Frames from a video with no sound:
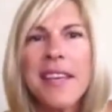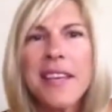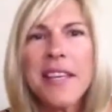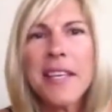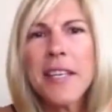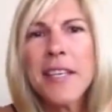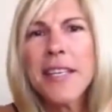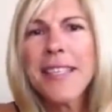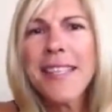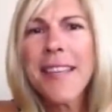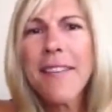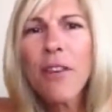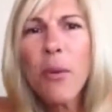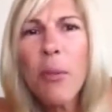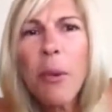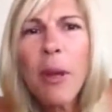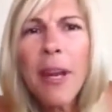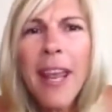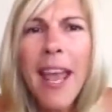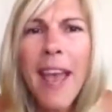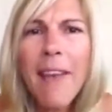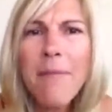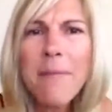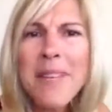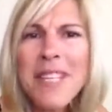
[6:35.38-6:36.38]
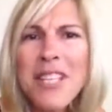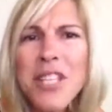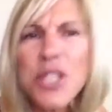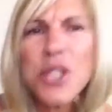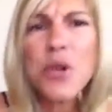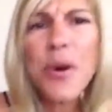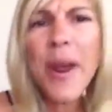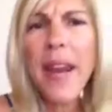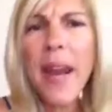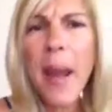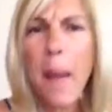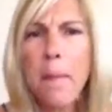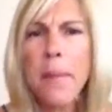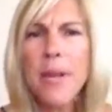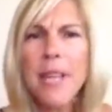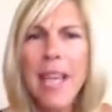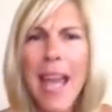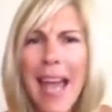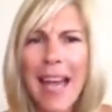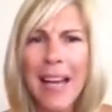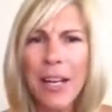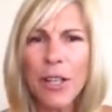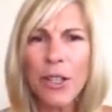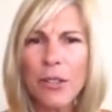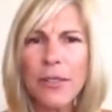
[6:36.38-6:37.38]
Does everybody have me straight up
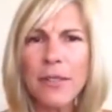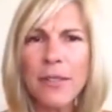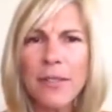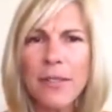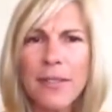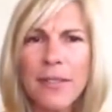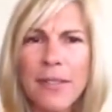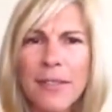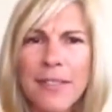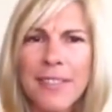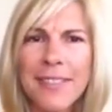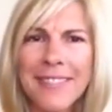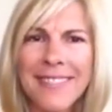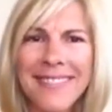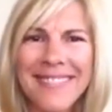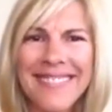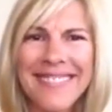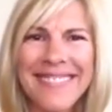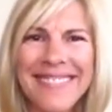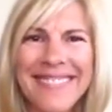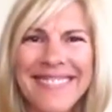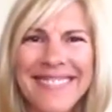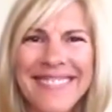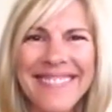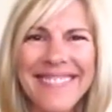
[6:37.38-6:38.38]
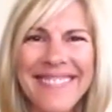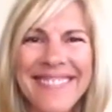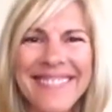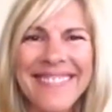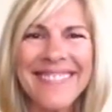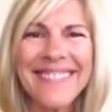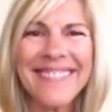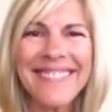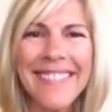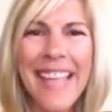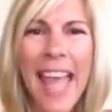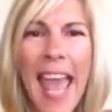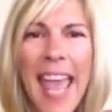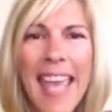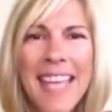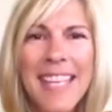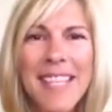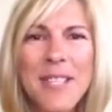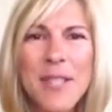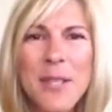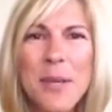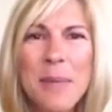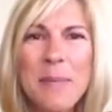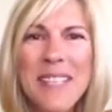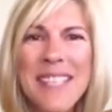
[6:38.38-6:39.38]
now?
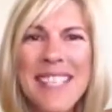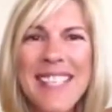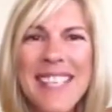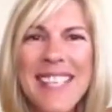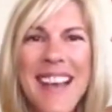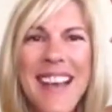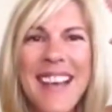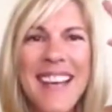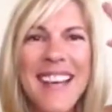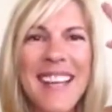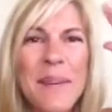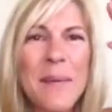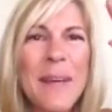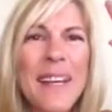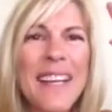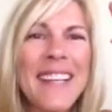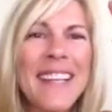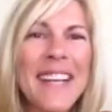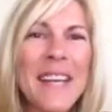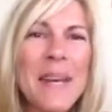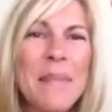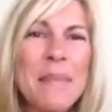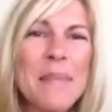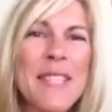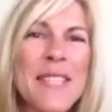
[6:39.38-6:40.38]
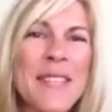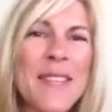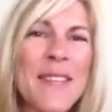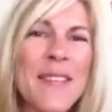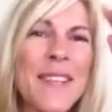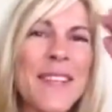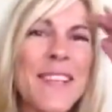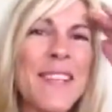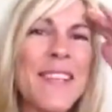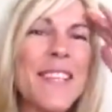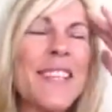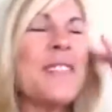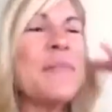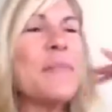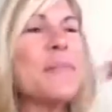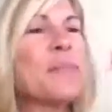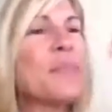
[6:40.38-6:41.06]
Thanks, Dumasani. Welcome, sir.